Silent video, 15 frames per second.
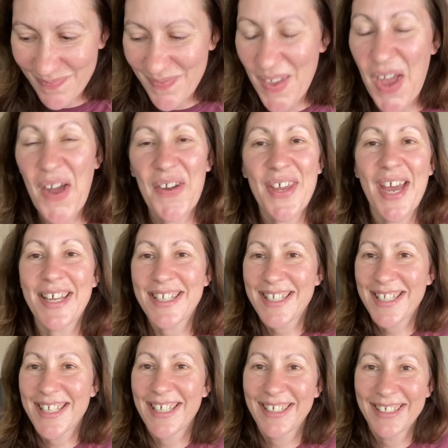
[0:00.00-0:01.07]
Oh, yes.
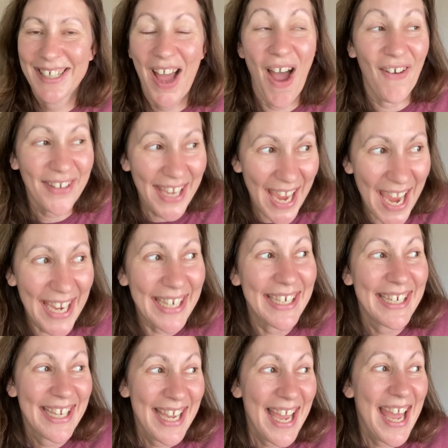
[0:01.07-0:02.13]
Okay.
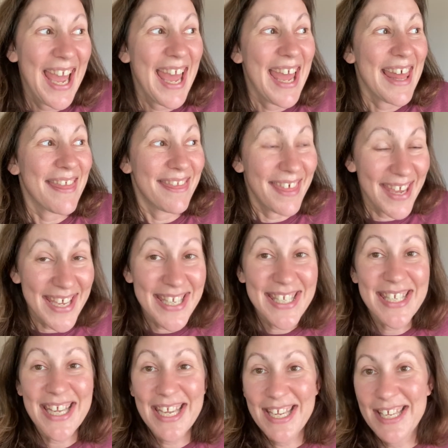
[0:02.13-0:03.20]
This
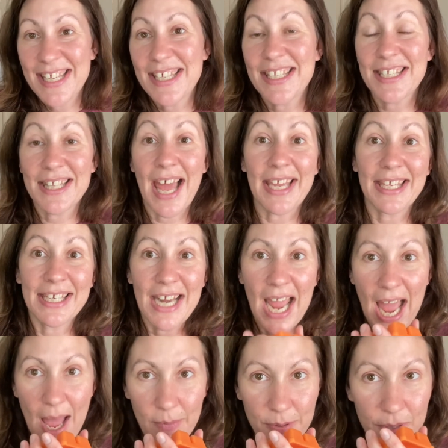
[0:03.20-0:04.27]
is like an
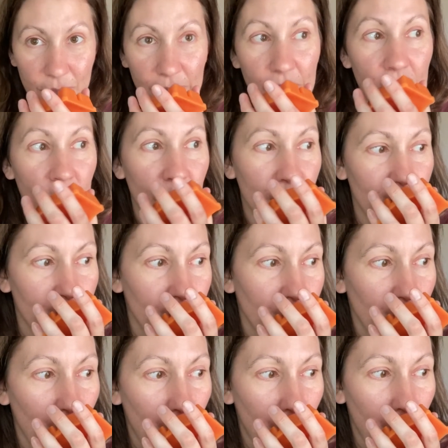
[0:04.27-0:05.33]
absolute...
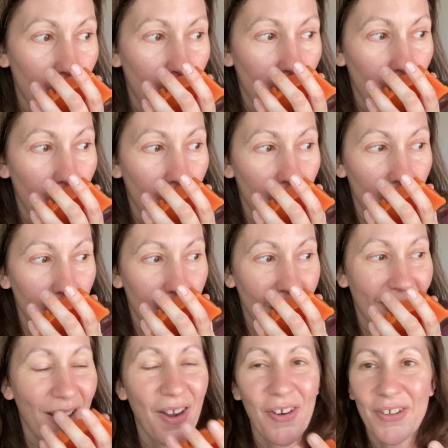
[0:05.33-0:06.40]

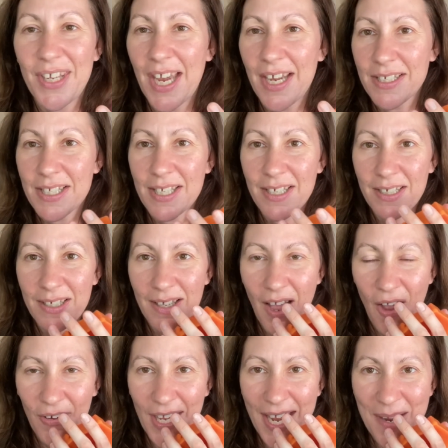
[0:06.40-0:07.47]
Oh, yes.
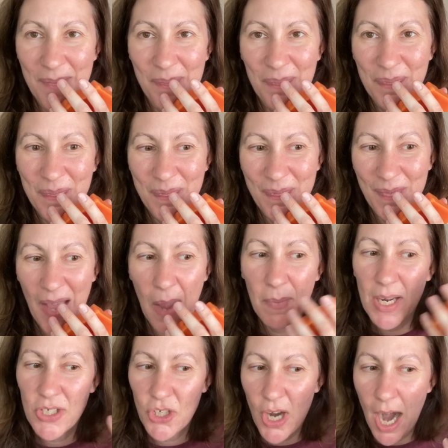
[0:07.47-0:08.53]
Okay. I'm
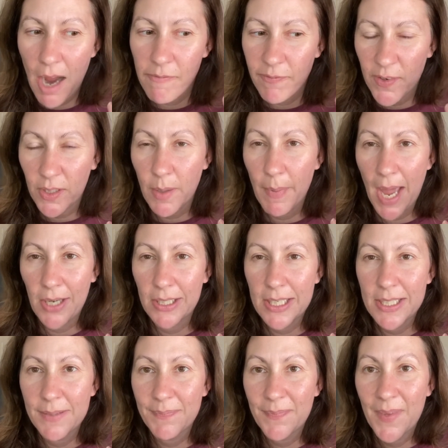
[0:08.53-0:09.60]
not sure how I feel about it,